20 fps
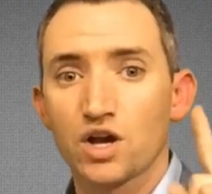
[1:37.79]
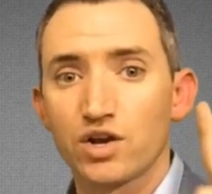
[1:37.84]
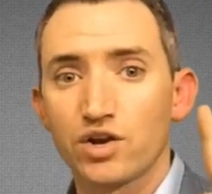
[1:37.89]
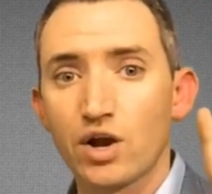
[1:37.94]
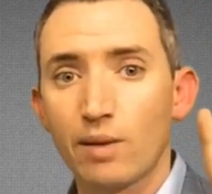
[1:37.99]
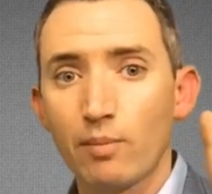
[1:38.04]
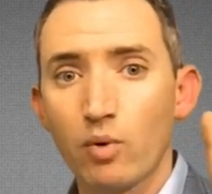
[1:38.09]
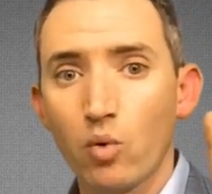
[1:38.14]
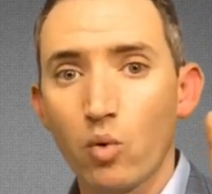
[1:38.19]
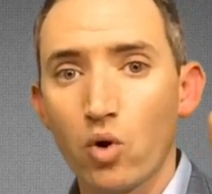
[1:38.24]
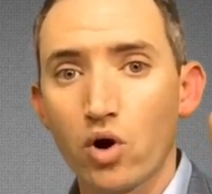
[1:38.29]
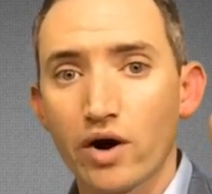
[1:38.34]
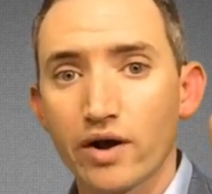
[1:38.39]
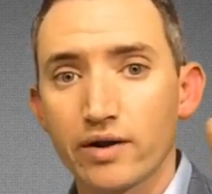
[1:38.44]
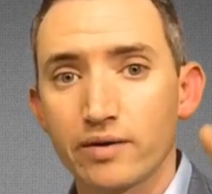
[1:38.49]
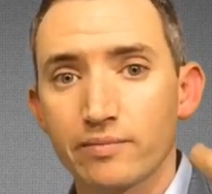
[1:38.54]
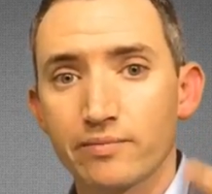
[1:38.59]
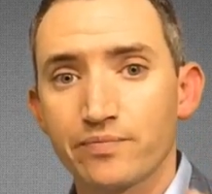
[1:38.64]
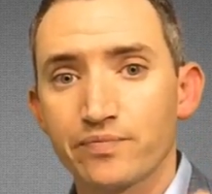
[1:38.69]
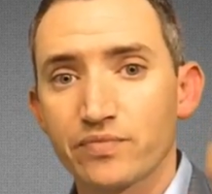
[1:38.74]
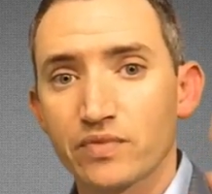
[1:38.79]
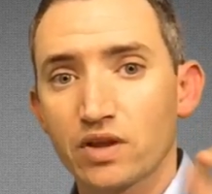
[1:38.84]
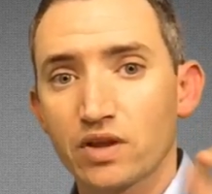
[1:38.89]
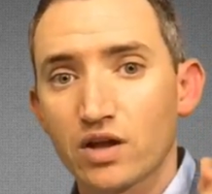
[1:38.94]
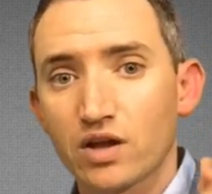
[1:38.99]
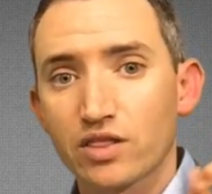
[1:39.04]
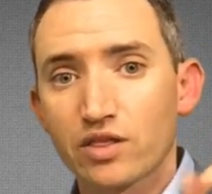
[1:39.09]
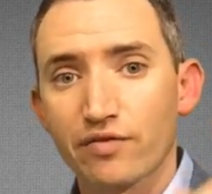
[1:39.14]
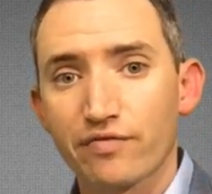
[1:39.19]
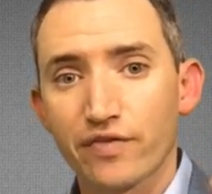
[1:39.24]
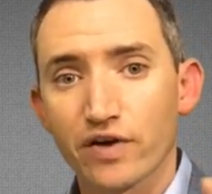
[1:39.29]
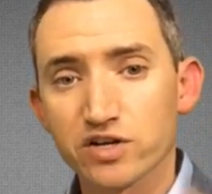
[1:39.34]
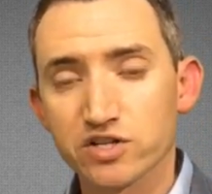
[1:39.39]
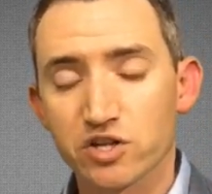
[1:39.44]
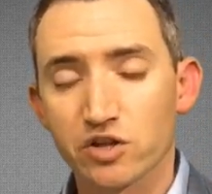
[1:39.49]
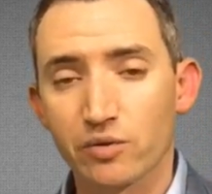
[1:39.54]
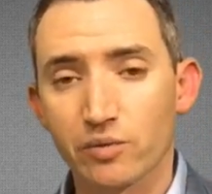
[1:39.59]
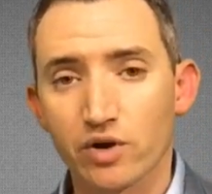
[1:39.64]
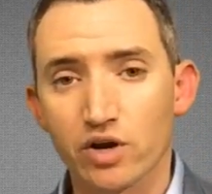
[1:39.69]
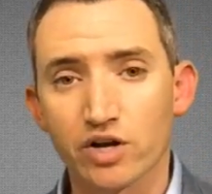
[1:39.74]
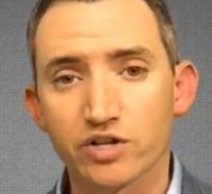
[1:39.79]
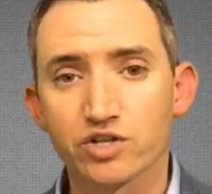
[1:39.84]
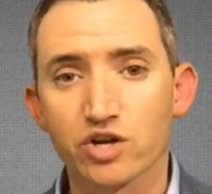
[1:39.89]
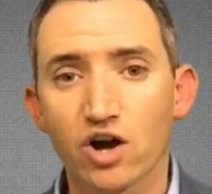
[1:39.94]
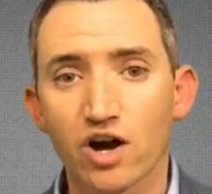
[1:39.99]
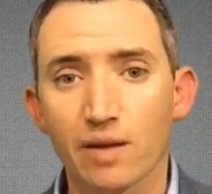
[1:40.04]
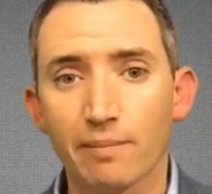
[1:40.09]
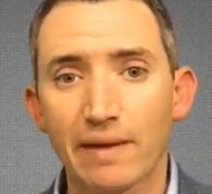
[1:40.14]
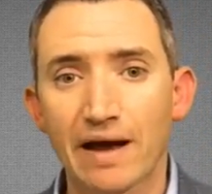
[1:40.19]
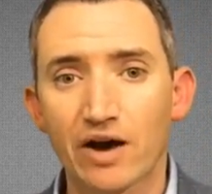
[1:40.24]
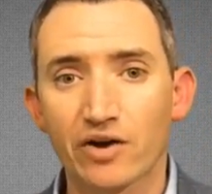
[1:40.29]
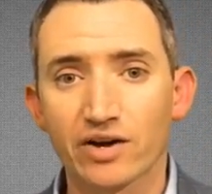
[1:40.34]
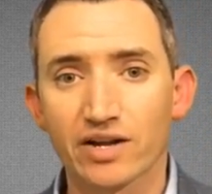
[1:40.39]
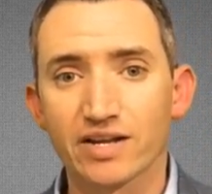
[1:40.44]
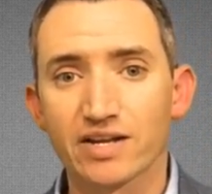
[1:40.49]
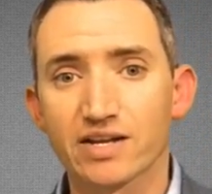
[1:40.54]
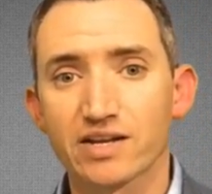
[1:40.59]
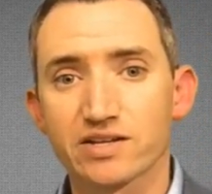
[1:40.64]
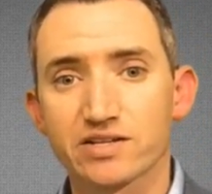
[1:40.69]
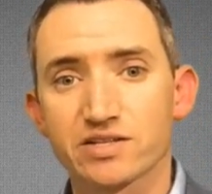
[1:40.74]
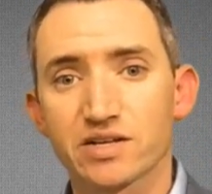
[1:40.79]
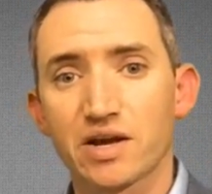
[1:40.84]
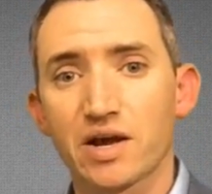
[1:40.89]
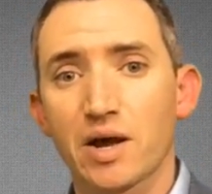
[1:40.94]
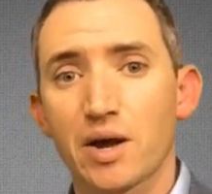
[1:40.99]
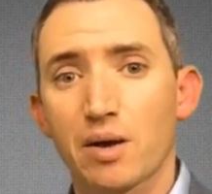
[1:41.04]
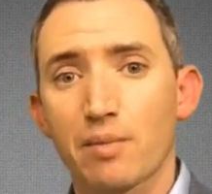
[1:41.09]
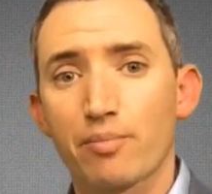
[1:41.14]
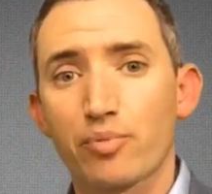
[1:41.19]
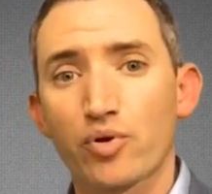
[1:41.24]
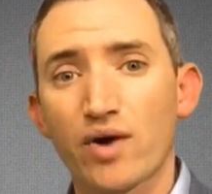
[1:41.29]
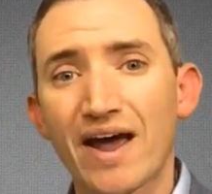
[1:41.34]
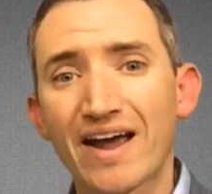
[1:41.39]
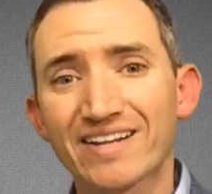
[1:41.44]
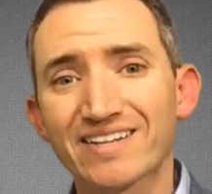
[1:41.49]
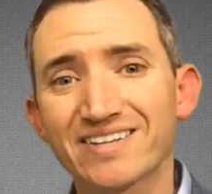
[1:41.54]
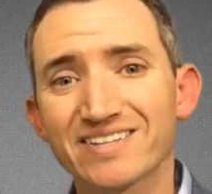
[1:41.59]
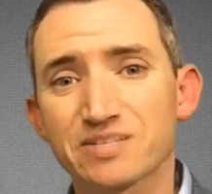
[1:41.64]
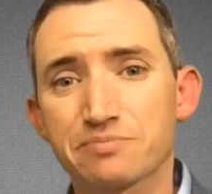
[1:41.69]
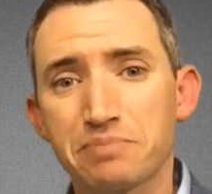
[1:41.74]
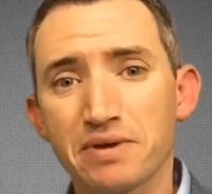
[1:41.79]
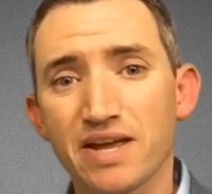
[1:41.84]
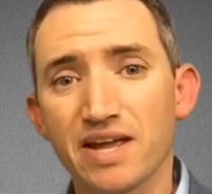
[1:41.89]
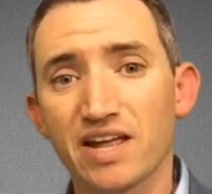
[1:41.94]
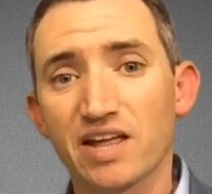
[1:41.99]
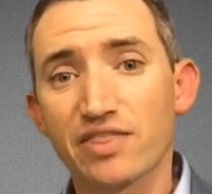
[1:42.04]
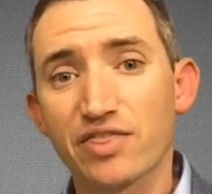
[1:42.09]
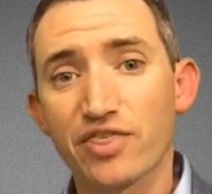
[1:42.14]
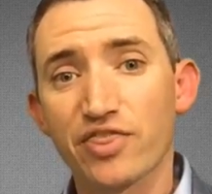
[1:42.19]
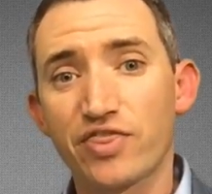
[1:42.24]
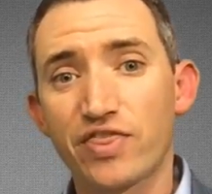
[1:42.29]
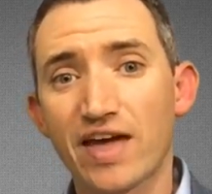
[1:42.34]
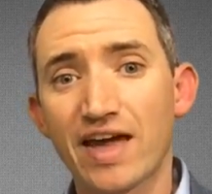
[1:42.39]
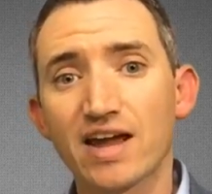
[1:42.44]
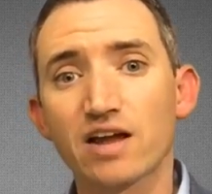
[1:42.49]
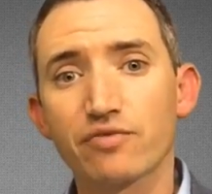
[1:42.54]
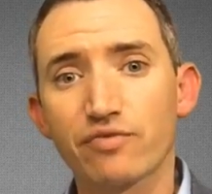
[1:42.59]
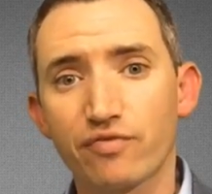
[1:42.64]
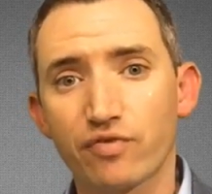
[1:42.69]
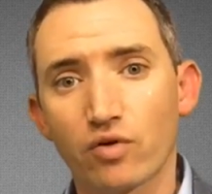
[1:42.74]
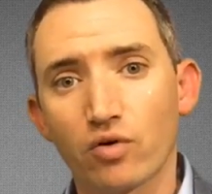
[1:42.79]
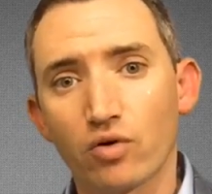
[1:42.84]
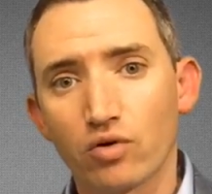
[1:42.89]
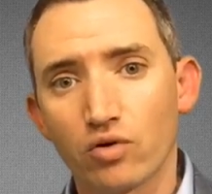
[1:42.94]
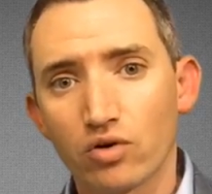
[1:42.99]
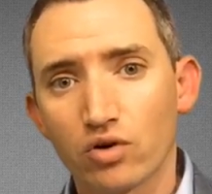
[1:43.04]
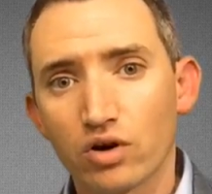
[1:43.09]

Number one, the first thing we're going to talk about is practice being thankful.